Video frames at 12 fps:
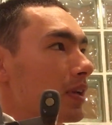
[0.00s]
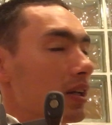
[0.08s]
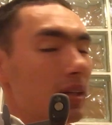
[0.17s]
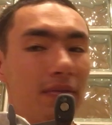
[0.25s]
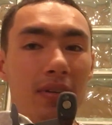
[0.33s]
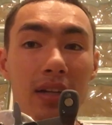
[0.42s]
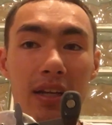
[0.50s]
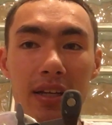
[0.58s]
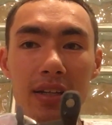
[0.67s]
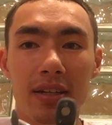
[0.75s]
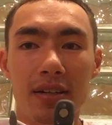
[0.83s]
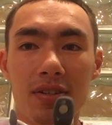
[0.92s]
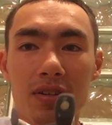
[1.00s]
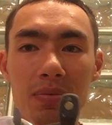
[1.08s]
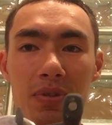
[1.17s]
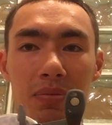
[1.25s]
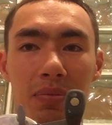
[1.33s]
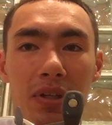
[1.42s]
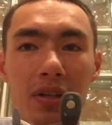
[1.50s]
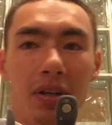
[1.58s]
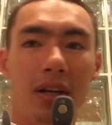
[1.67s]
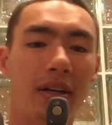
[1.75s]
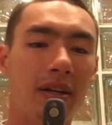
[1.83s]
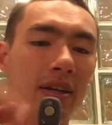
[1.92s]
I'll leave a link in the description below
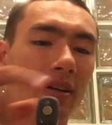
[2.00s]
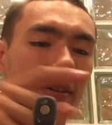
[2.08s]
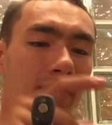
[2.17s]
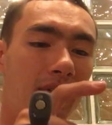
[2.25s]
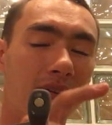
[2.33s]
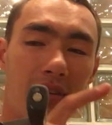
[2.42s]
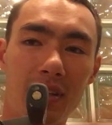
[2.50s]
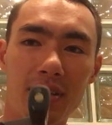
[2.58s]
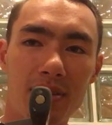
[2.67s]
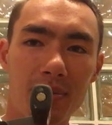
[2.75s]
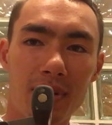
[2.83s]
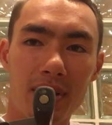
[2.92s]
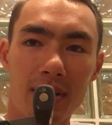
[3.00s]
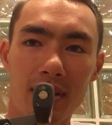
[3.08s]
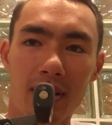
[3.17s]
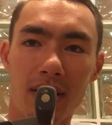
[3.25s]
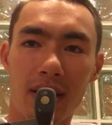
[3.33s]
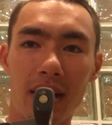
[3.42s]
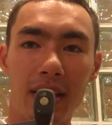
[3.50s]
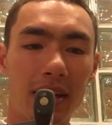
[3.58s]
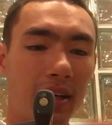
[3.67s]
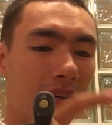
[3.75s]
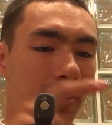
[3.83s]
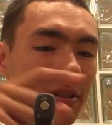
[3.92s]
on for this one, and
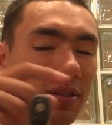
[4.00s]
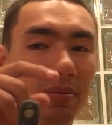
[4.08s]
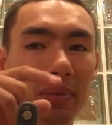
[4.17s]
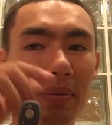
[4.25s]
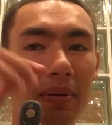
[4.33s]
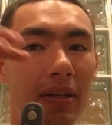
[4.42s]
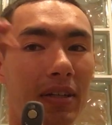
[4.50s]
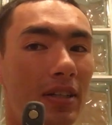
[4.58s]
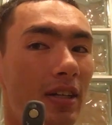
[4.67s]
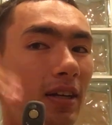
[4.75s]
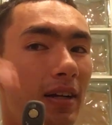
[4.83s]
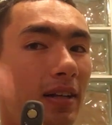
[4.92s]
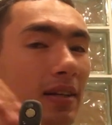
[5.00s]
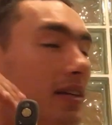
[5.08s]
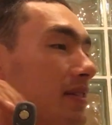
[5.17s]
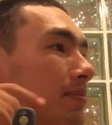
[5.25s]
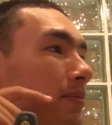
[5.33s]
then also maybe a, a less,